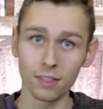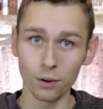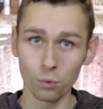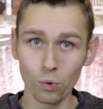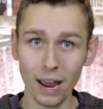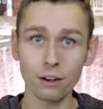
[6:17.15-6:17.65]

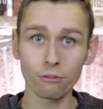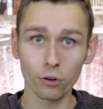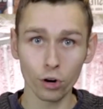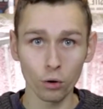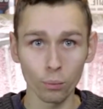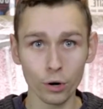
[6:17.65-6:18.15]
the rate
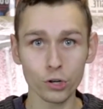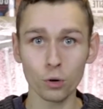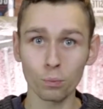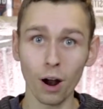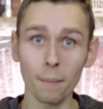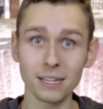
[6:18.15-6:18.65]
for
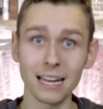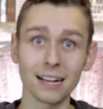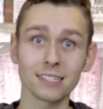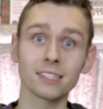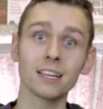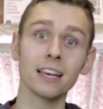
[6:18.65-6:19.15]
commercial property
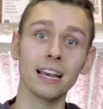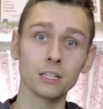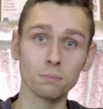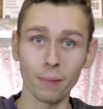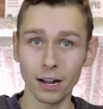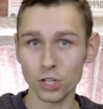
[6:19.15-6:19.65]
taxes
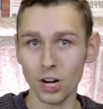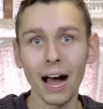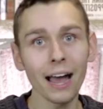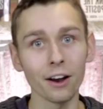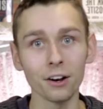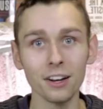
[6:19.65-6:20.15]
is much
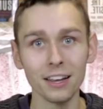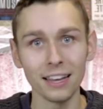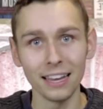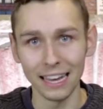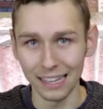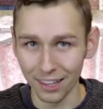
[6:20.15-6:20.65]
higher
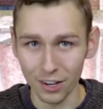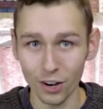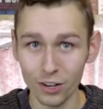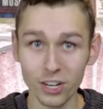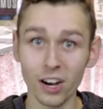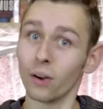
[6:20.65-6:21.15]
in
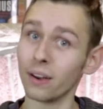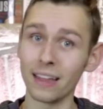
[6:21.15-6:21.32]
London, Ontario.